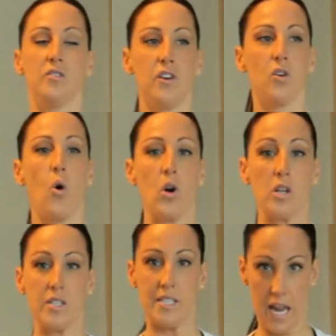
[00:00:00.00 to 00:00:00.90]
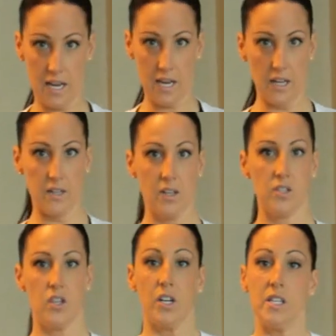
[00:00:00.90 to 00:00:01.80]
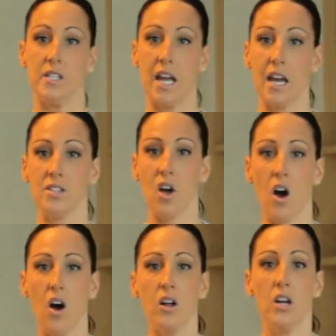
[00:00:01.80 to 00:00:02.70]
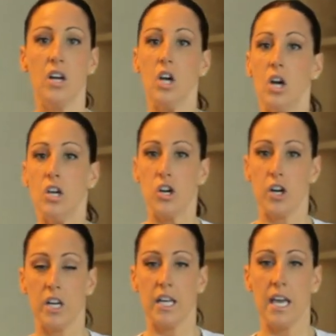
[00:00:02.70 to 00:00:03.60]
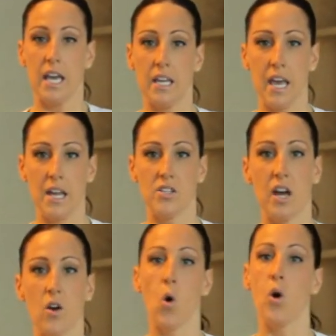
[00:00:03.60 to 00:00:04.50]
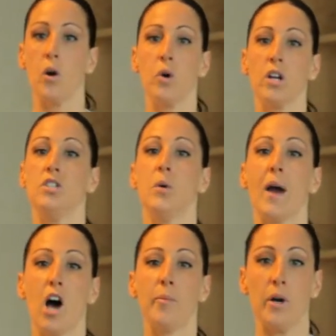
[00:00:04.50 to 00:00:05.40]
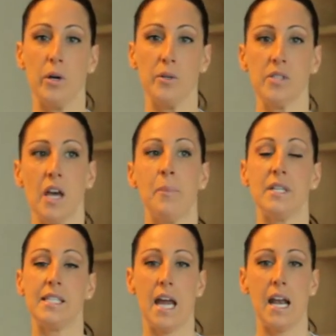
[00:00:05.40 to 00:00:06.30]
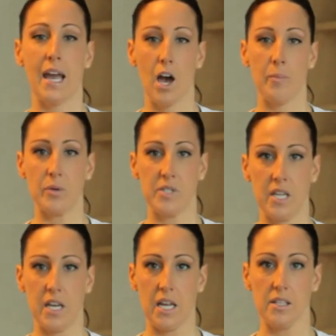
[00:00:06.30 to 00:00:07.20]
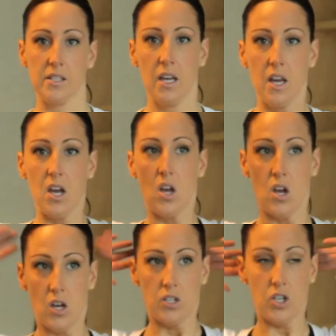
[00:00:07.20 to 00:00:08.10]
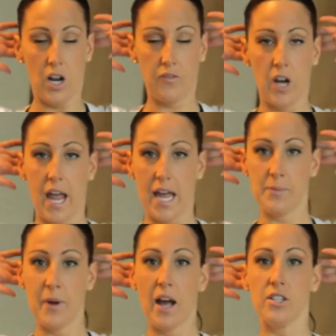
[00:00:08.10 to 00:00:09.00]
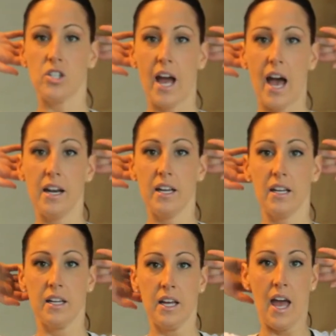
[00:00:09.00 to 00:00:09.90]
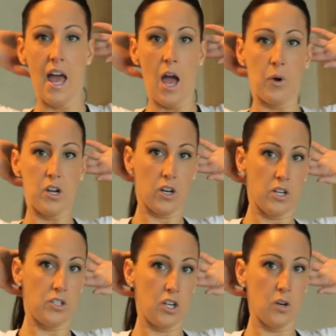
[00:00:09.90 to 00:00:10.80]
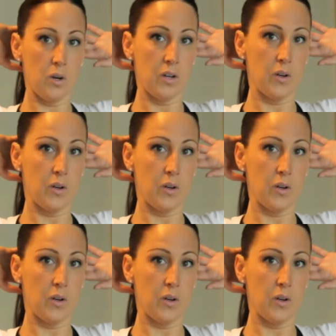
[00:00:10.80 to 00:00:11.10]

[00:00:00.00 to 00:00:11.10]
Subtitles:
for our core is standing. So you're going to stand tall, you're going to engage that core, and we're going to do elbows, but standing elbows to knees. So you're going to have your hands behind your head, and what you're going to do